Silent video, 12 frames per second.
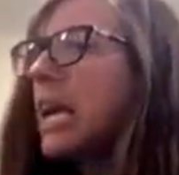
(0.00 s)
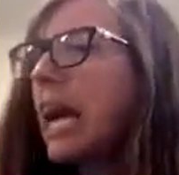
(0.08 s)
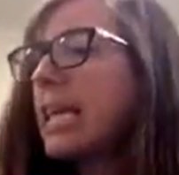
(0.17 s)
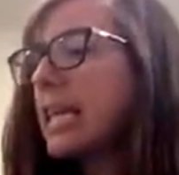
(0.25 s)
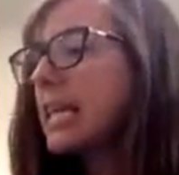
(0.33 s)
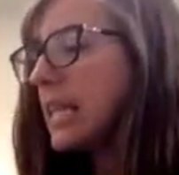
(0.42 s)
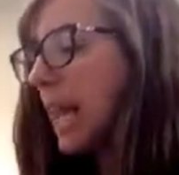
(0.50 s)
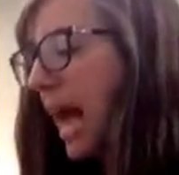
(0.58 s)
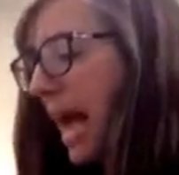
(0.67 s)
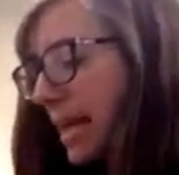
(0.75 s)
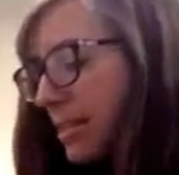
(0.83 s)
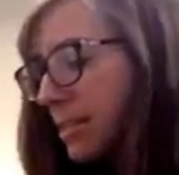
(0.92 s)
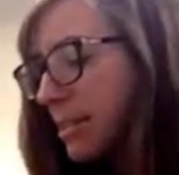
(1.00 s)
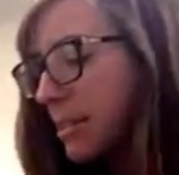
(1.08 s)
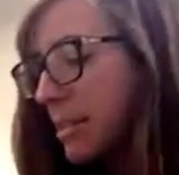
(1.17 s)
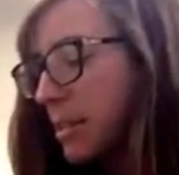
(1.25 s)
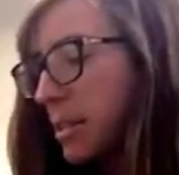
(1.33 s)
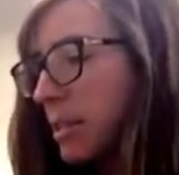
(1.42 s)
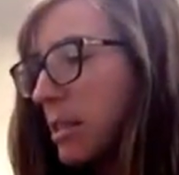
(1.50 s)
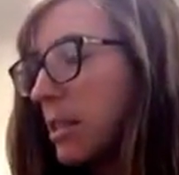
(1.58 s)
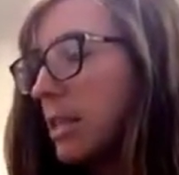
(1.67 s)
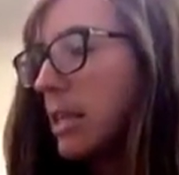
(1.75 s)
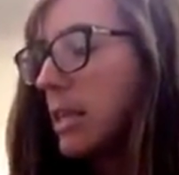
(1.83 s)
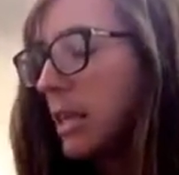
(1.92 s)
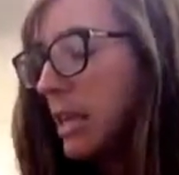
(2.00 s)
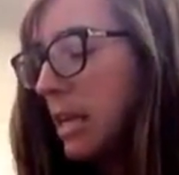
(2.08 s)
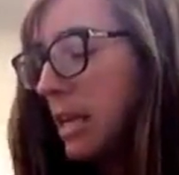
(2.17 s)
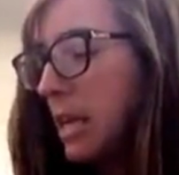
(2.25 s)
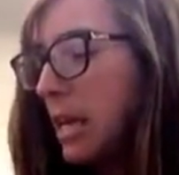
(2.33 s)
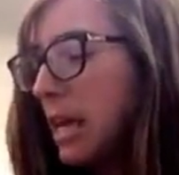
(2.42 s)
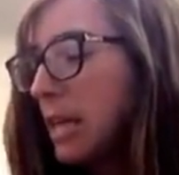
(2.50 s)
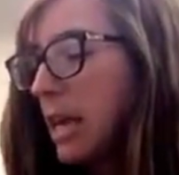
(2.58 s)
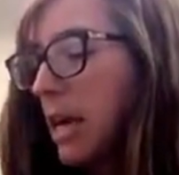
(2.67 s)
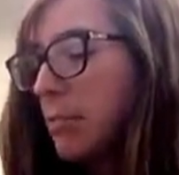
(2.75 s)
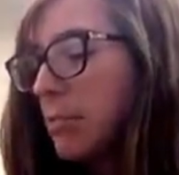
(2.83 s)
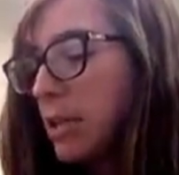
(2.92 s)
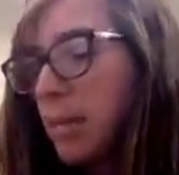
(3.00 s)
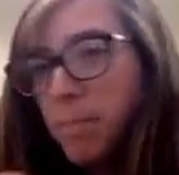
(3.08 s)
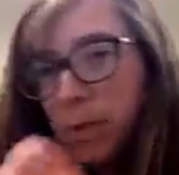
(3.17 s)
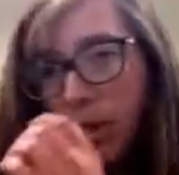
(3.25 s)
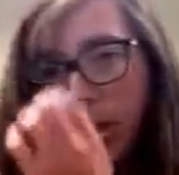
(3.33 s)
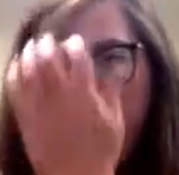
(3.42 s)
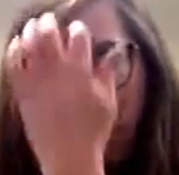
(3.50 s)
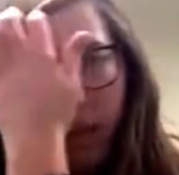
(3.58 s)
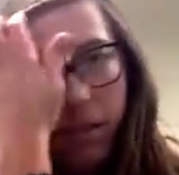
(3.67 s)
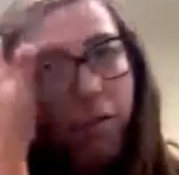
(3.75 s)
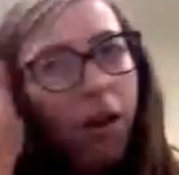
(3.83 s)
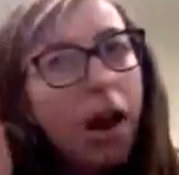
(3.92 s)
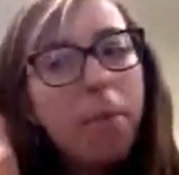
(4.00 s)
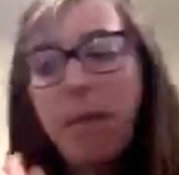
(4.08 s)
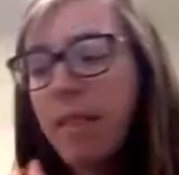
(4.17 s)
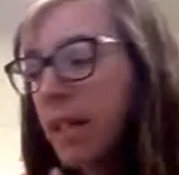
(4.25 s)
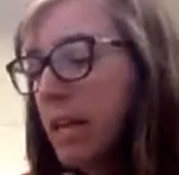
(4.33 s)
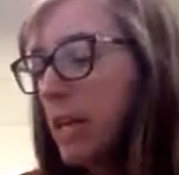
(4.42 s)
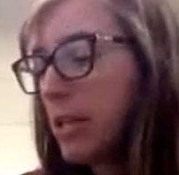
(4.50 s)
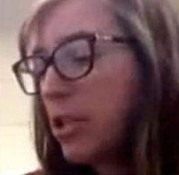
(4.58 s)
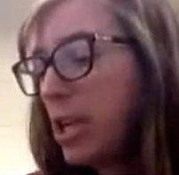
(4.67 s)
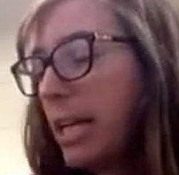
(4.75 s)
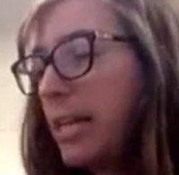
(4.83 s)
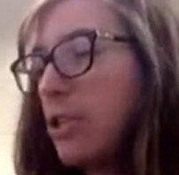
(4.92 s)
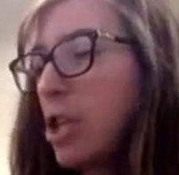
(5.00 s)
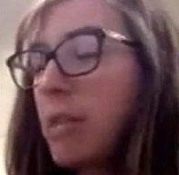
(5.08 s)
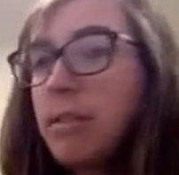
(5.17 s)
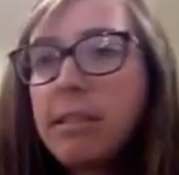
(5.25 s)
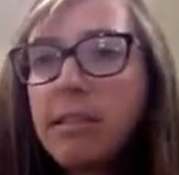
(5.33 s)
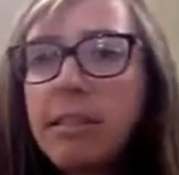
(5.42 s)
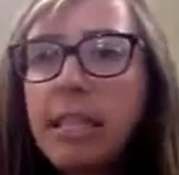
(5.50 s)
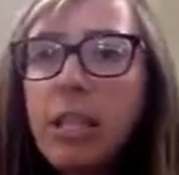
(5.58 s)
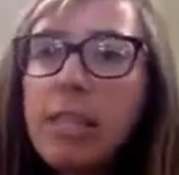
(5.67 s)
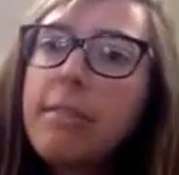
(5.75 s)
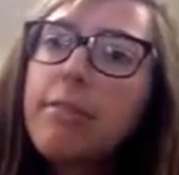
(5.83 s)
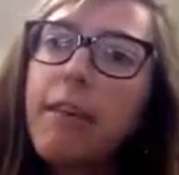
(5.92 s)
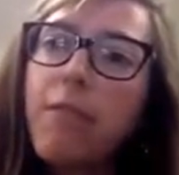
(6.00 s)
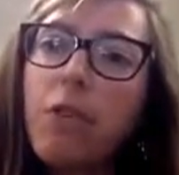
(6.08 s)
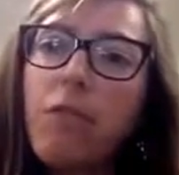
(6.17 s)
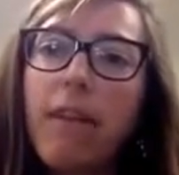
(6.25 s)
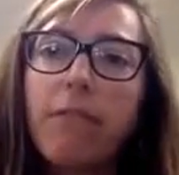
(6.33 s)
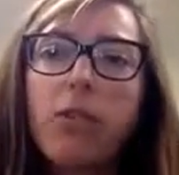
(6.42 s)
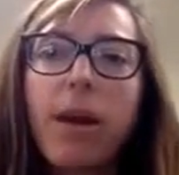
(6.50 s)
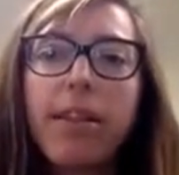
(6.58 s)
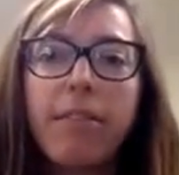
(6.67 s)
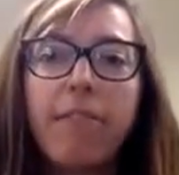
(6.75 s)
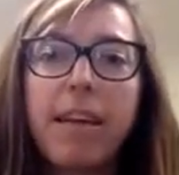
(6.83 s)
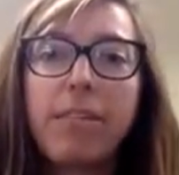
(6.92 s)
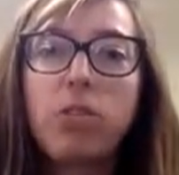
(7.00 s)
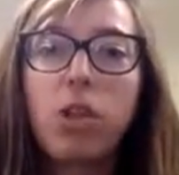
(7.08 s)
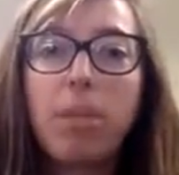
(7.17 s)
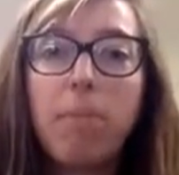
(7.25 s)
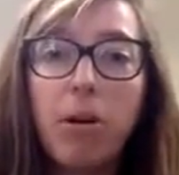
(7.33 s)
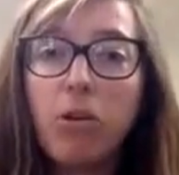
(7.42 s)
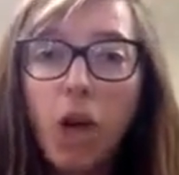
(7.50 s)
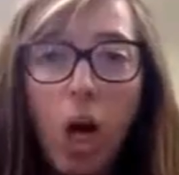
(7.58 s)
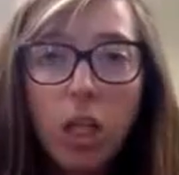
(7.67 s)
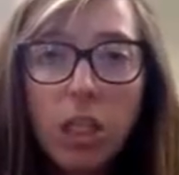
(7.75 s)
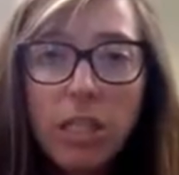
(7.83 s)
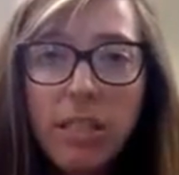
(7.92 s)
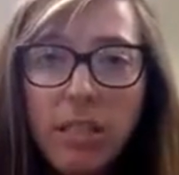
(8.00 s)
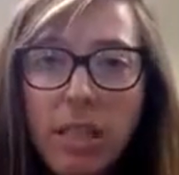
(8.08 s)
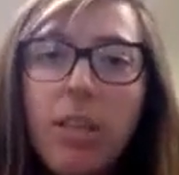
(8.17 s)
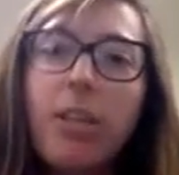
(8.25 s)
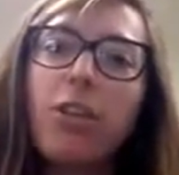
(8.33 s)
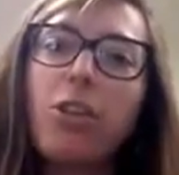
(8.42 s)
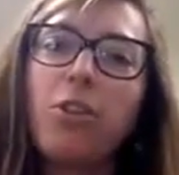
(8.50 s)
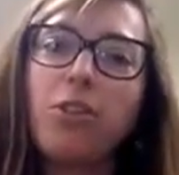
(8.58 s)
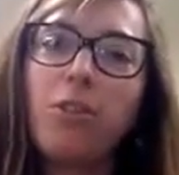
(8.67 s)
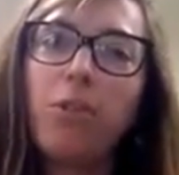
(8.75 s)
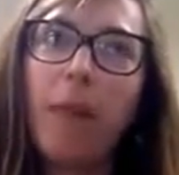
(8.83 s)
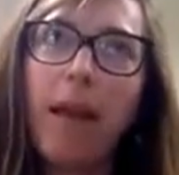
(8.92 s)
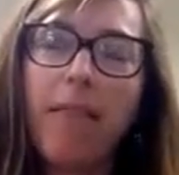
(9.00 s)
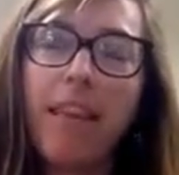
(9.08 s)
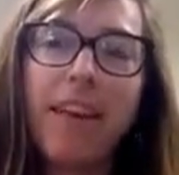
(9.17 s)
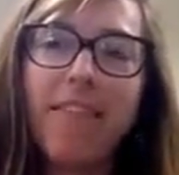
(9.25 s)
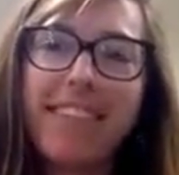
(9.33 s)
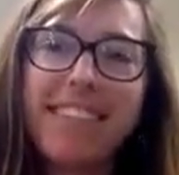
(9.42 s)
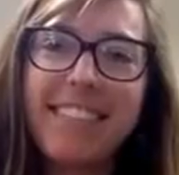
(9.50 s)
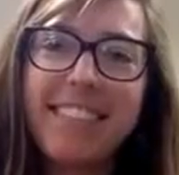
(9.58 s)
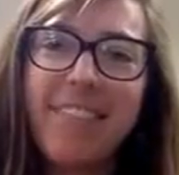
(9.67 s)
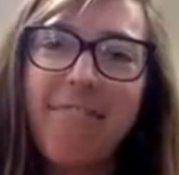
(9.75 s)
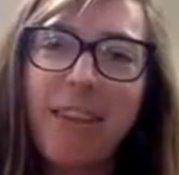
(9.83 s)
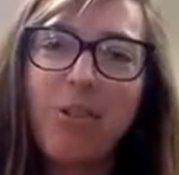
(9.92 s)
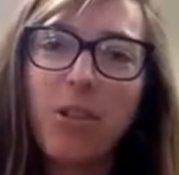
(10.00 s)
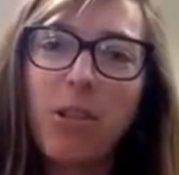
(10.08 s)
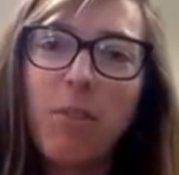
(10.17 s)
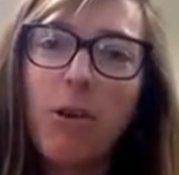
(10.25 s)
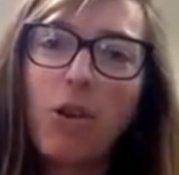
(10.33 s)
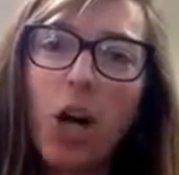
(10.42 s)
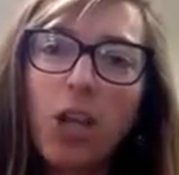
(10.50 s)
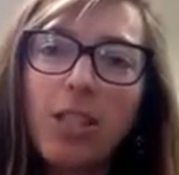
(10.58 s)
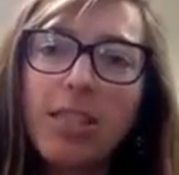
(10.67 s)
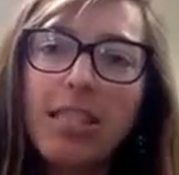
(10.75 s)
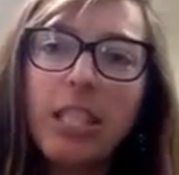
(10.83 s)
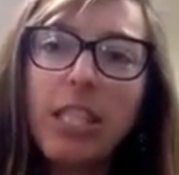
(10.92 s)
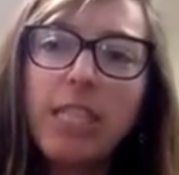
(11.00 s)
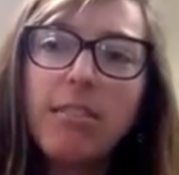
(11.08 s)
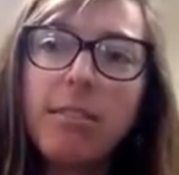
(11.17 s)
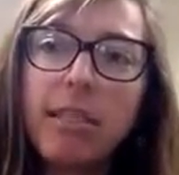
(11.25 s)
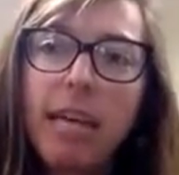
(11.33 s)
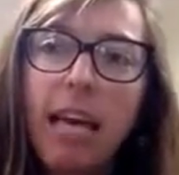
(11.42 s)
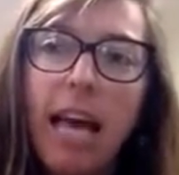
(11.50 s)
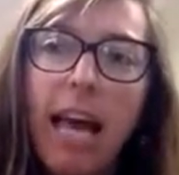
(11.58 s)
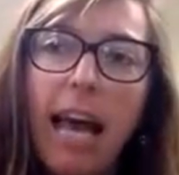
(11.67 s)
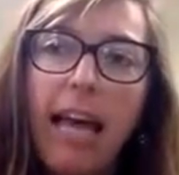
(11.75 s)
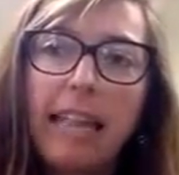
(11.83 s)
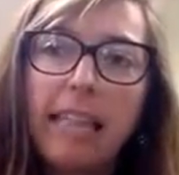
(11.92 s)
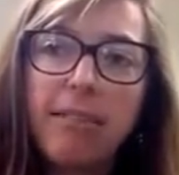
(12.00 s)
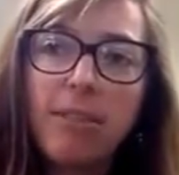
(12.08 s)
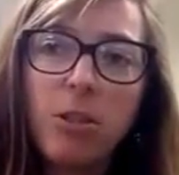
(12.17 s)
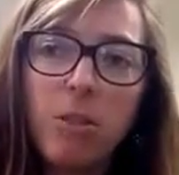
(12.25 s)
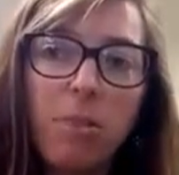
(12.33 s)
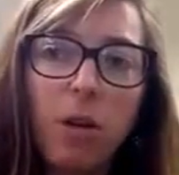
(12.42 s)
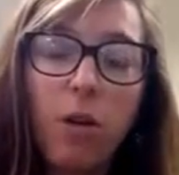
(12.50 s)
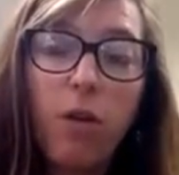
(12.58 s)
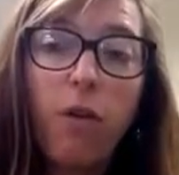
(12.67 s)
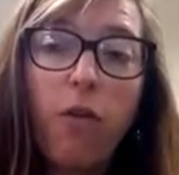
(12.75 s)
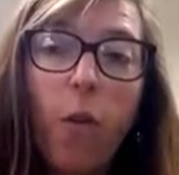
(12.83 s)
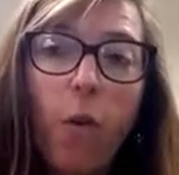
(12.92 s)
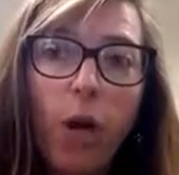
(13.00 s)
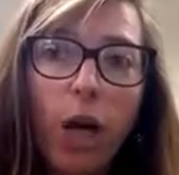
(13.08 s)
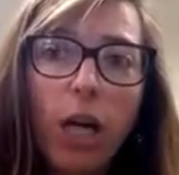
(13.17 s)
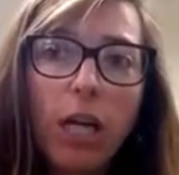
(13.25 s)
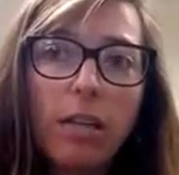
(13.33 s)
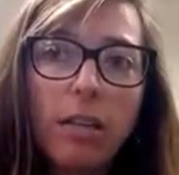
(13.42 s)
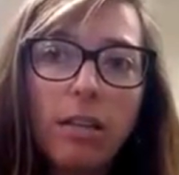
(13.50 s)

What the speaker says: And then last comes a book from the Janie Johnson series. If you've ever read The Face on the Milk Carton, you might think of it as the Face on the Milk Carton series. And this is book 4,